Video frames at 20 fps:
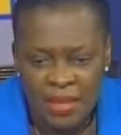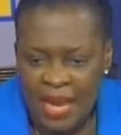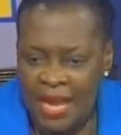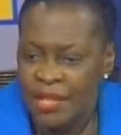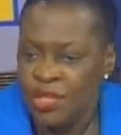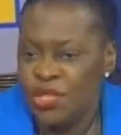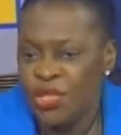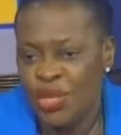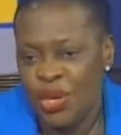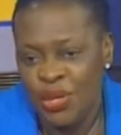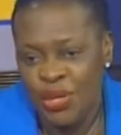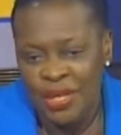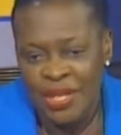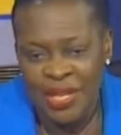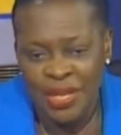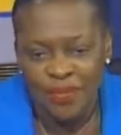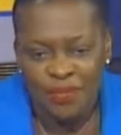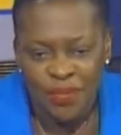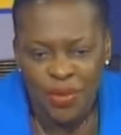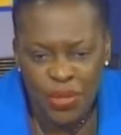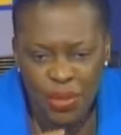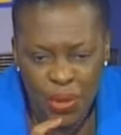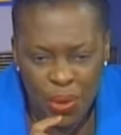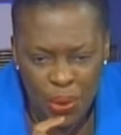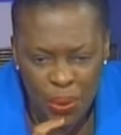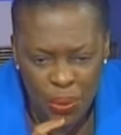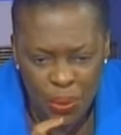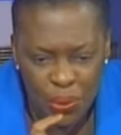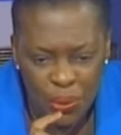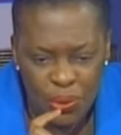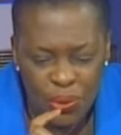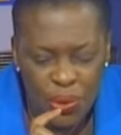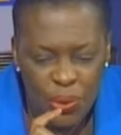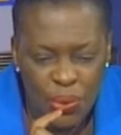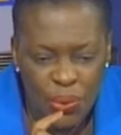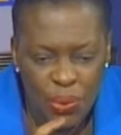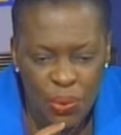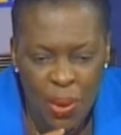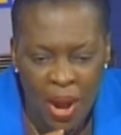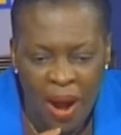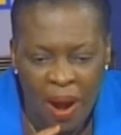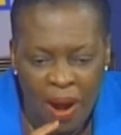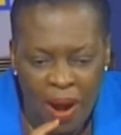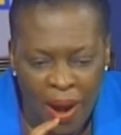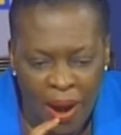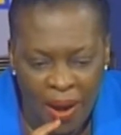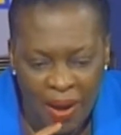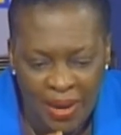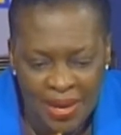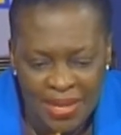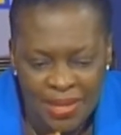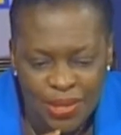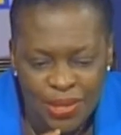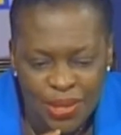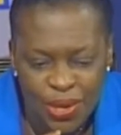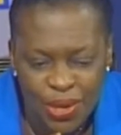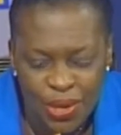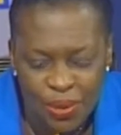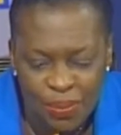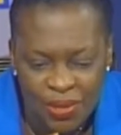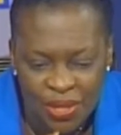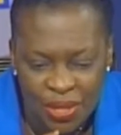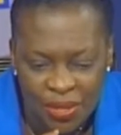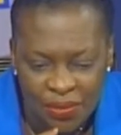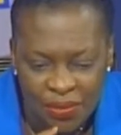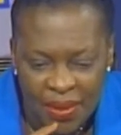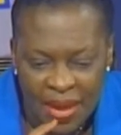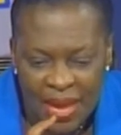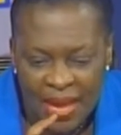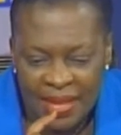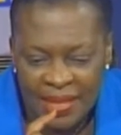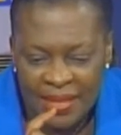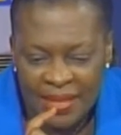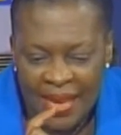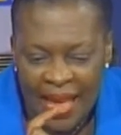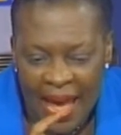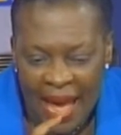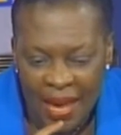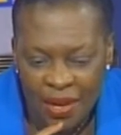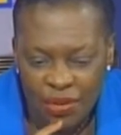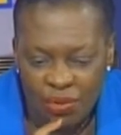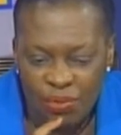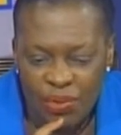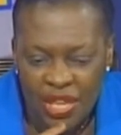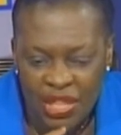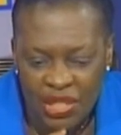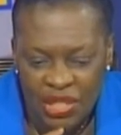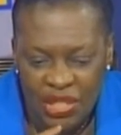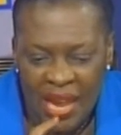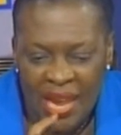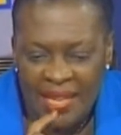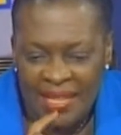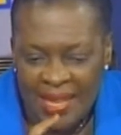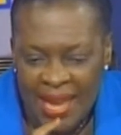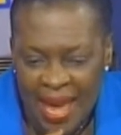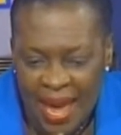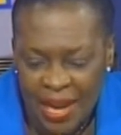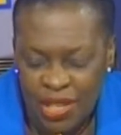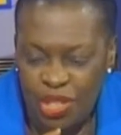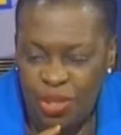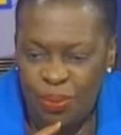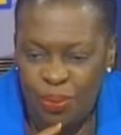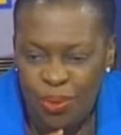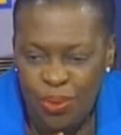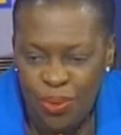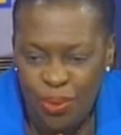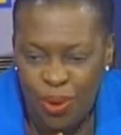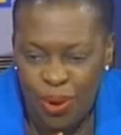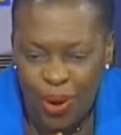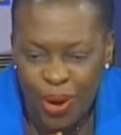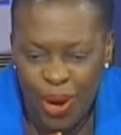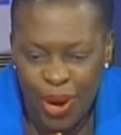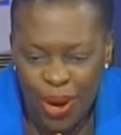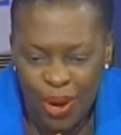And certainly for those who are in terms of land rich and cash poor,